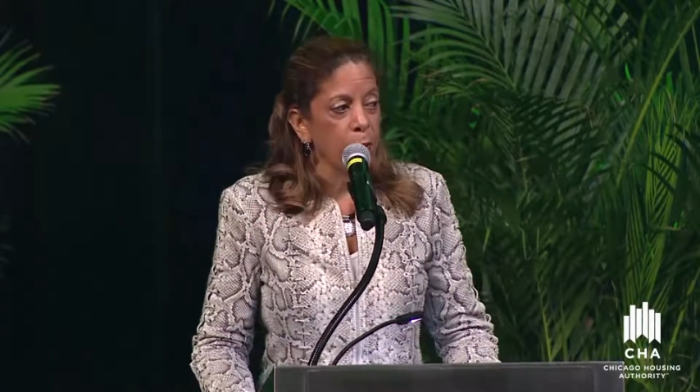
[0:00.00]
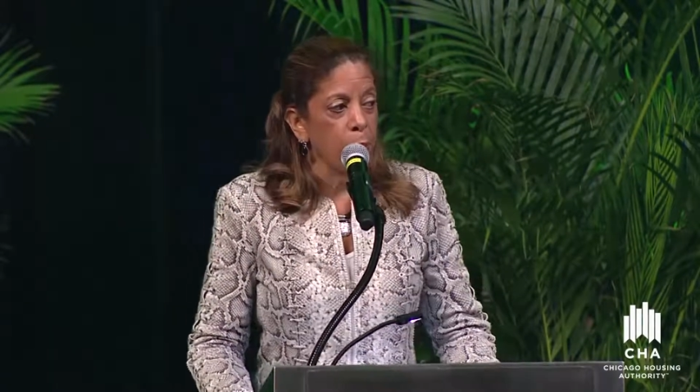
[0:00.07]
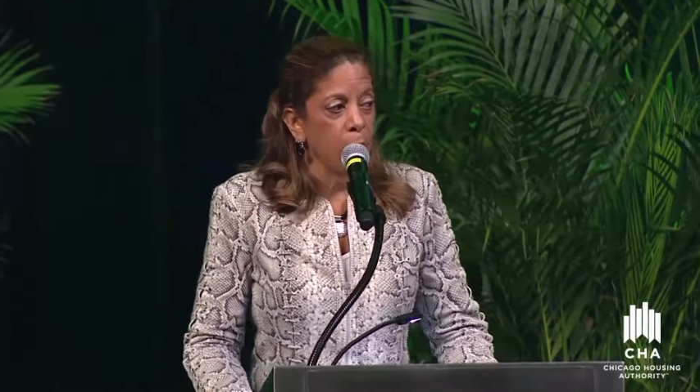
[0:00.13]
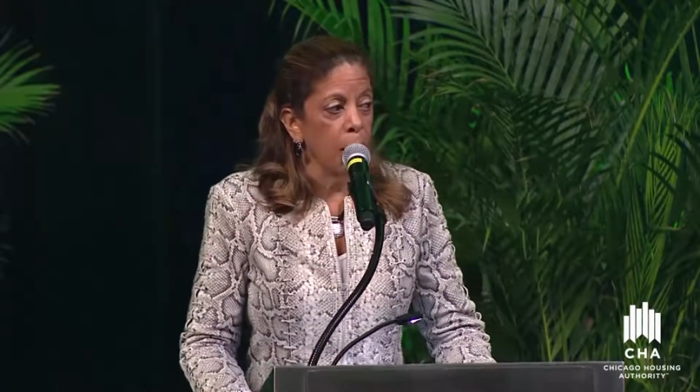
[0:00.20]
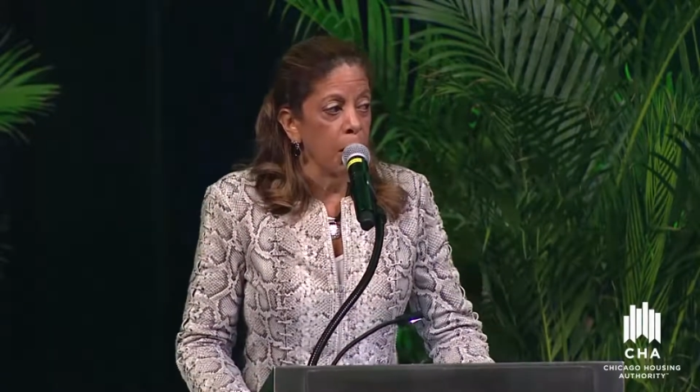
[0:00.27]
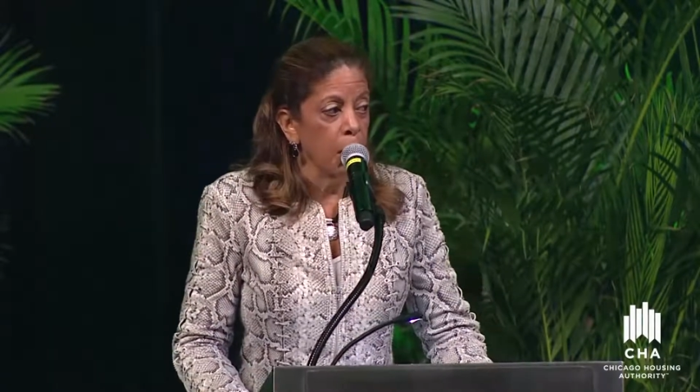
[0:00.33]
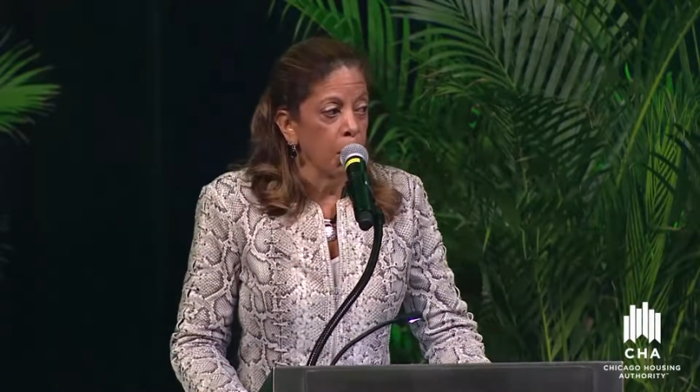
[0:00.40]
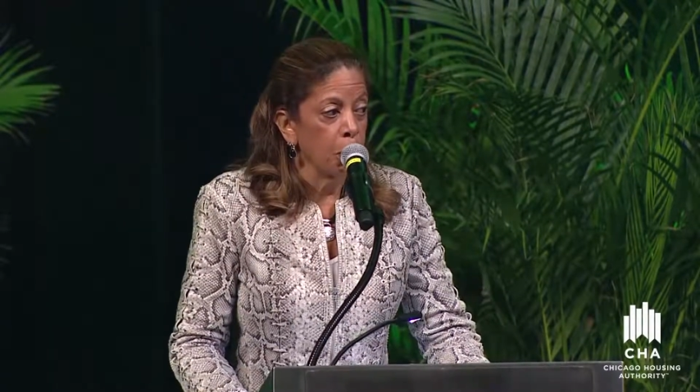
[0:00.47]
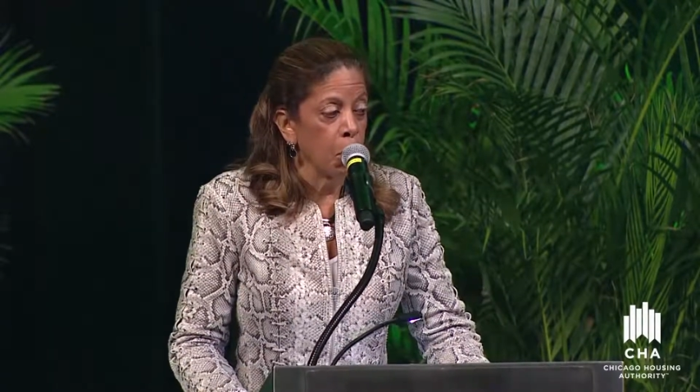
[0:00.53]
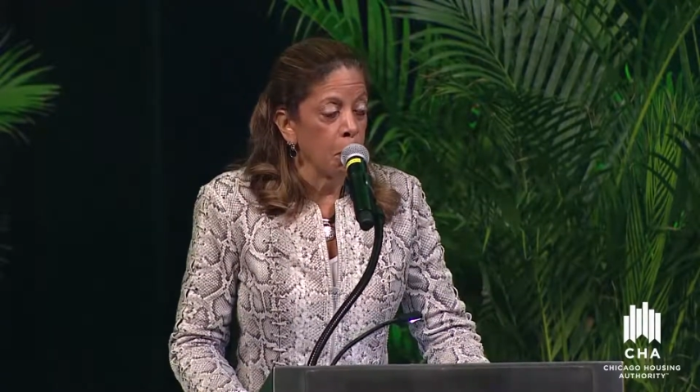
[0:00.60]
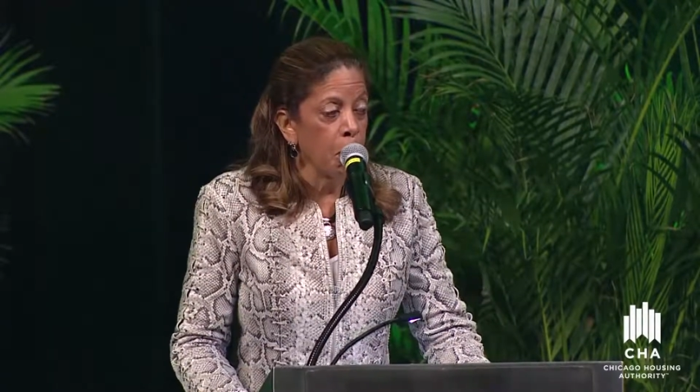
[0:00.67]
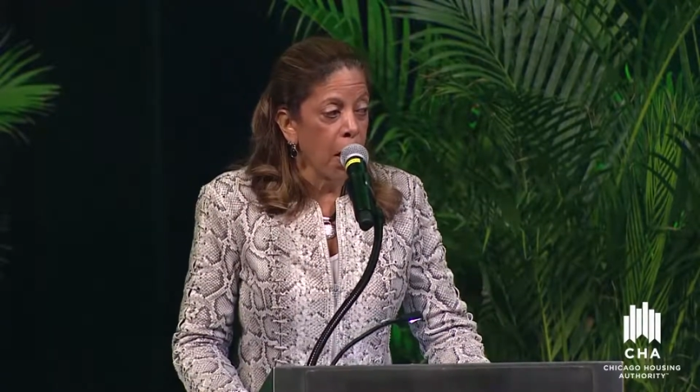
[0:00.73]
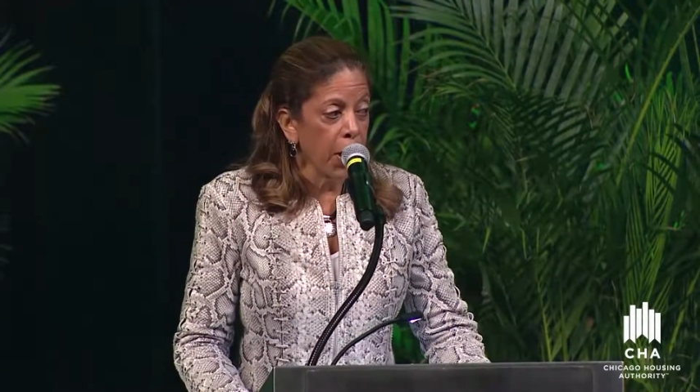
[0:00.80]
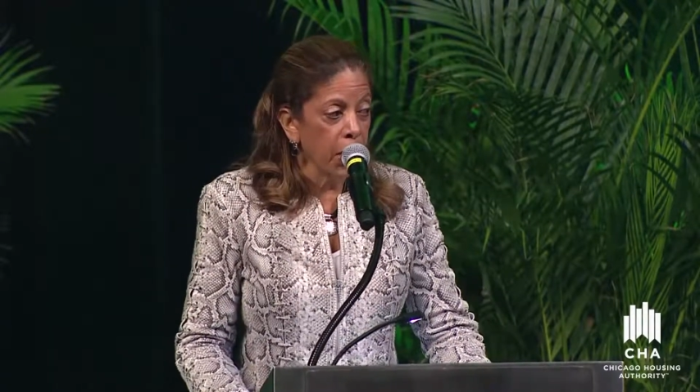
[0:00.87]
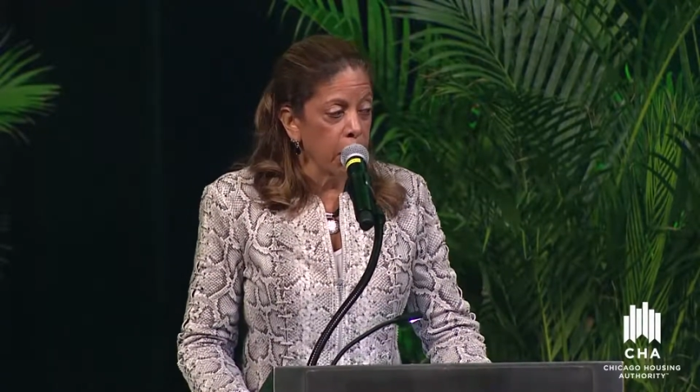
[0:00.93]
a
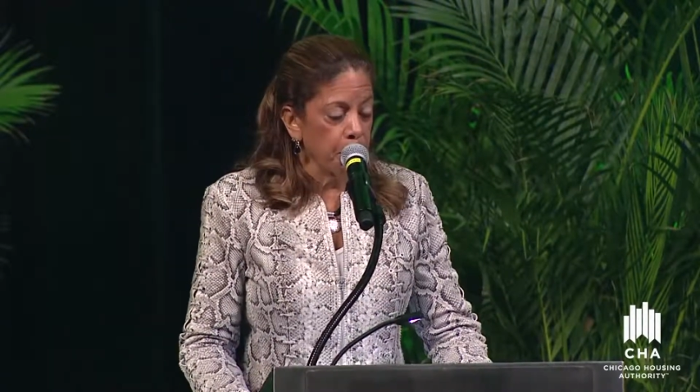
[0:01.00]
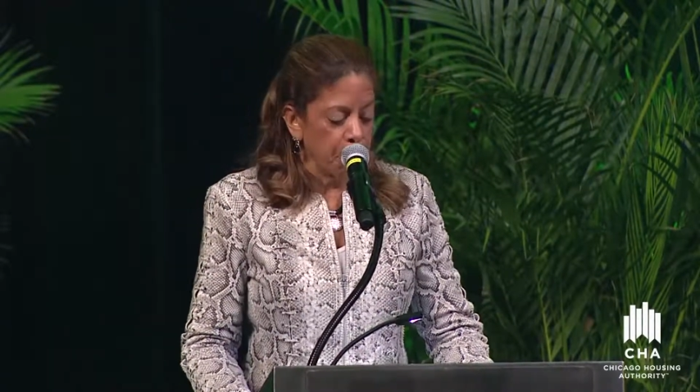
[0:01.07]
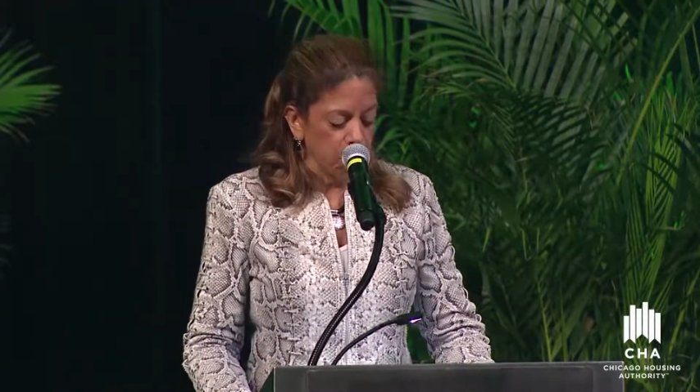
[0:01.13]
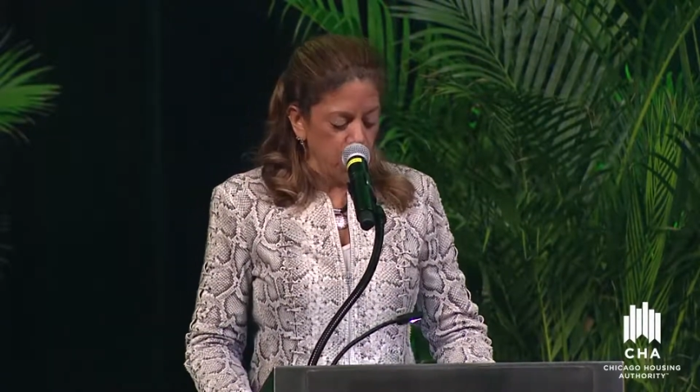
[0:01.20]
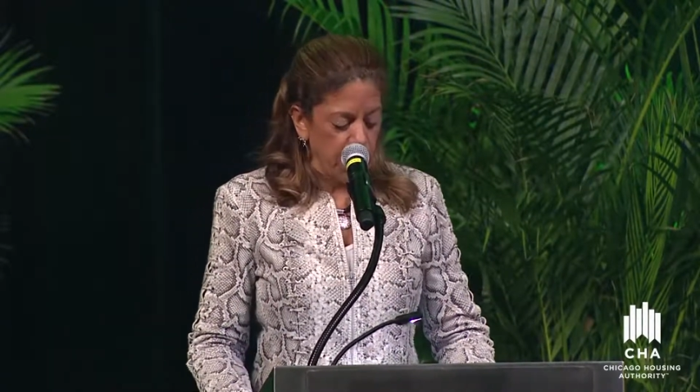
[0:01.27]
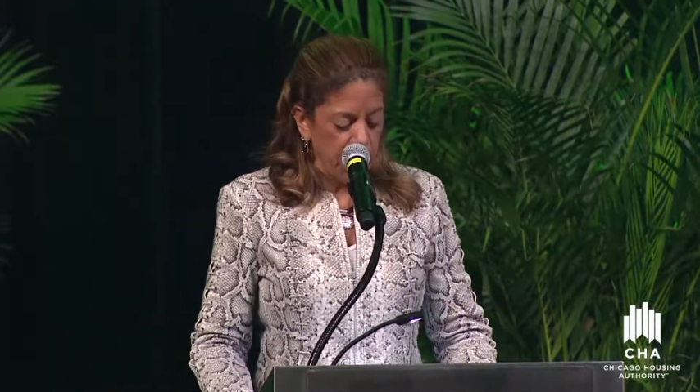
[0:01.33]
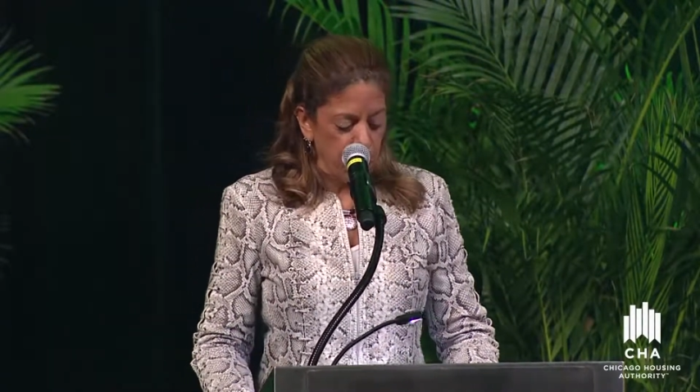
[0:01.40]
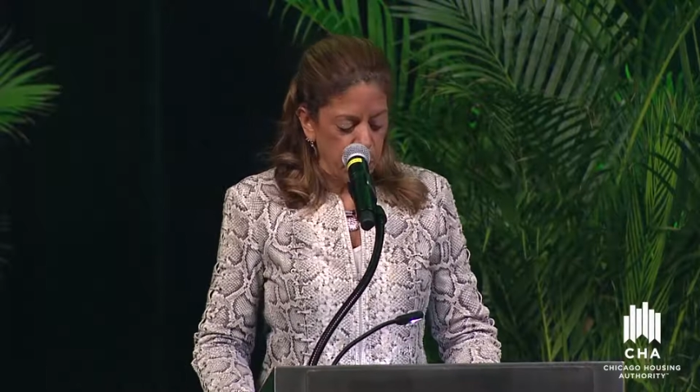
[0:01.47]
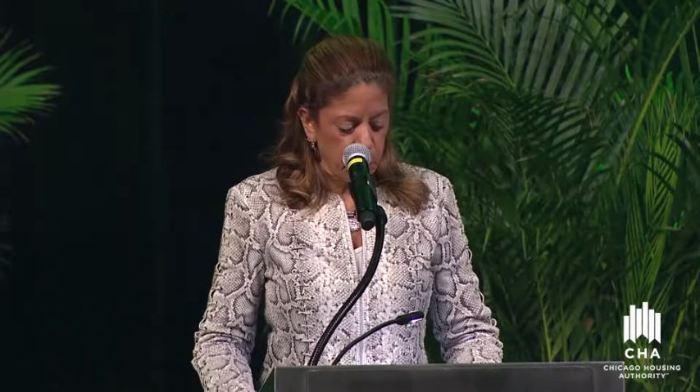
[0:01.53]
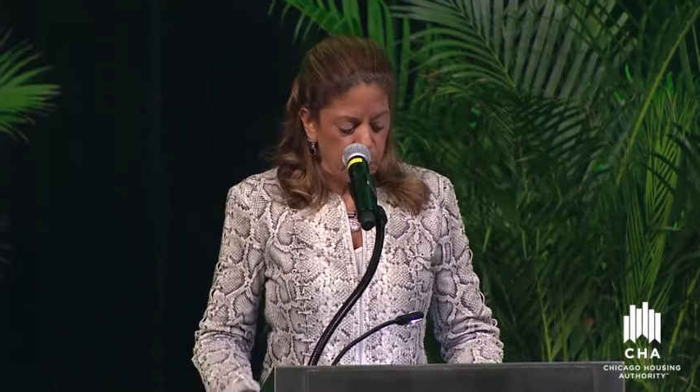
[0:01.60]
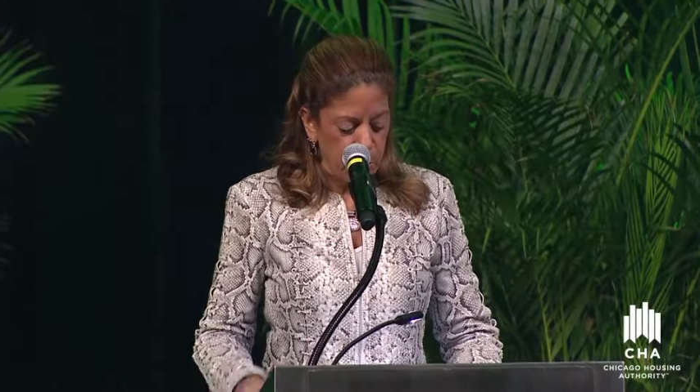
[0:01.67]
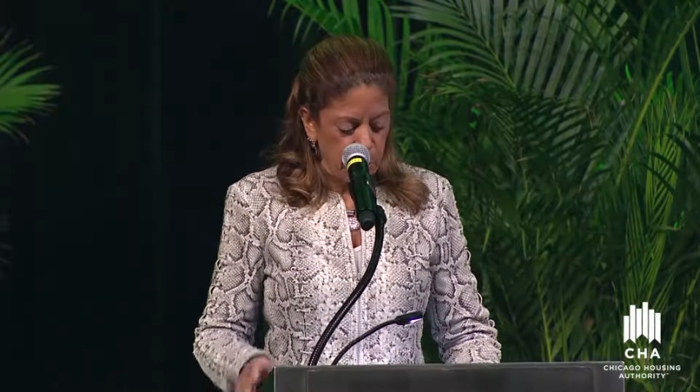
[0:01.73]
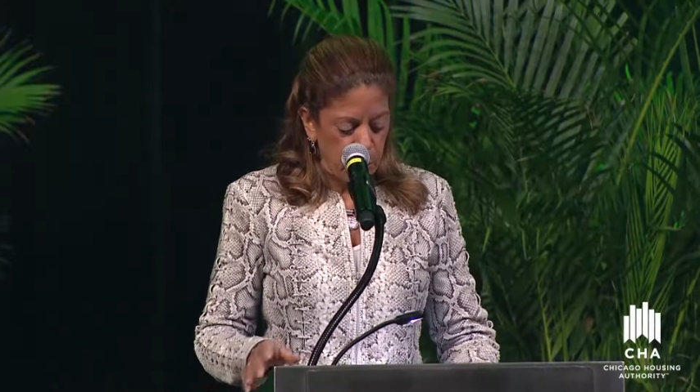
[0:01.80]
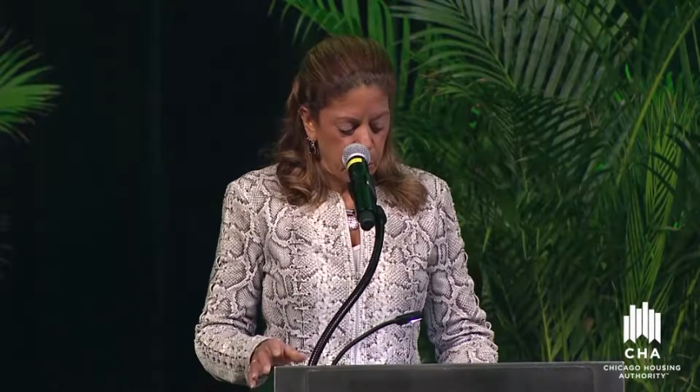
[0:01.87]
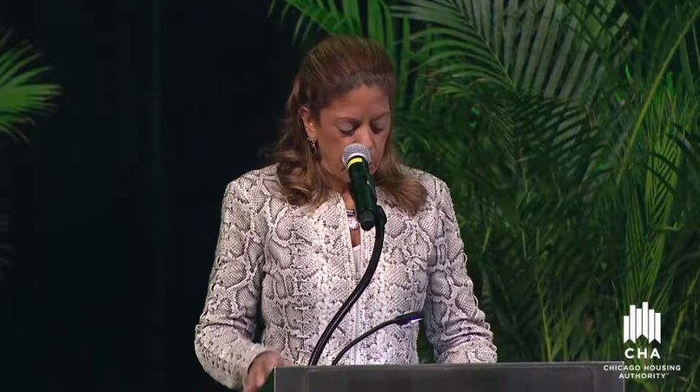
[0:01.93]
remarkable
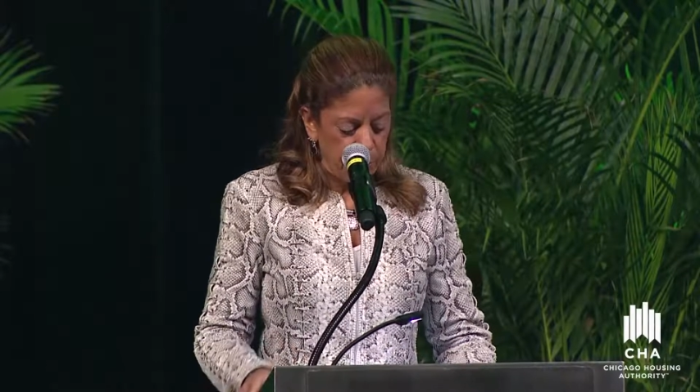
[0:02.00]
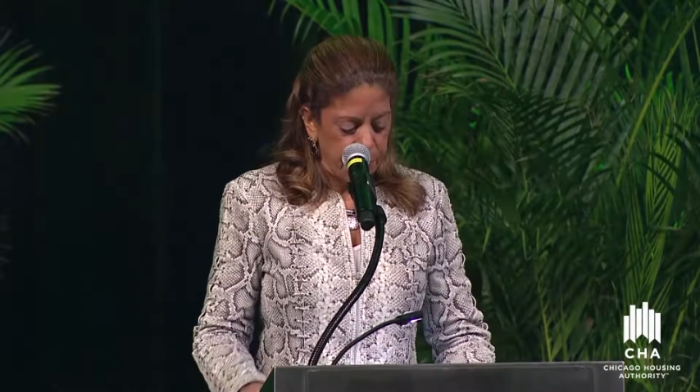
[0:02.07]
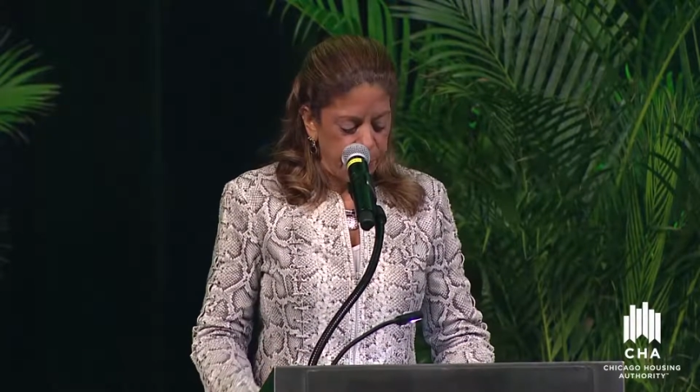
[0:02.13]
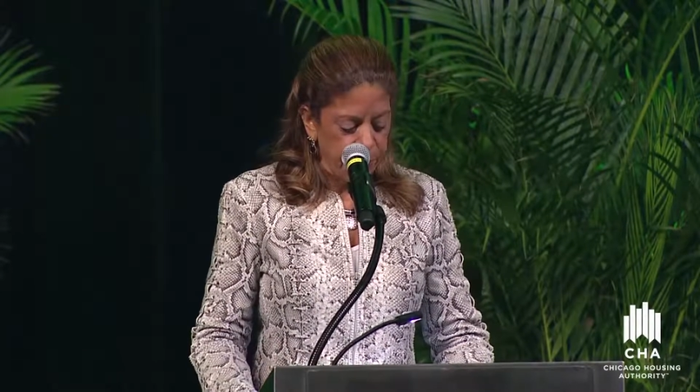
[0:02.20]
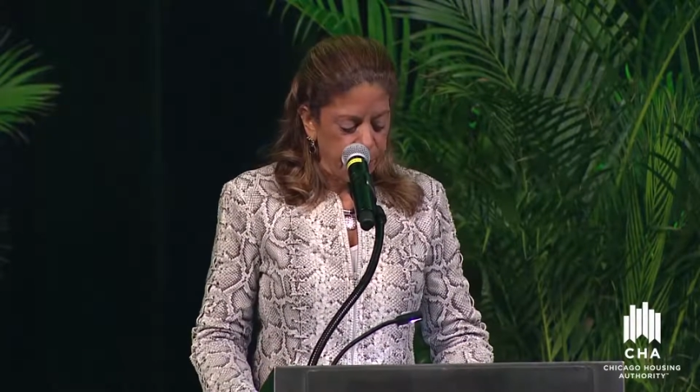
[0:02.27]
transformation,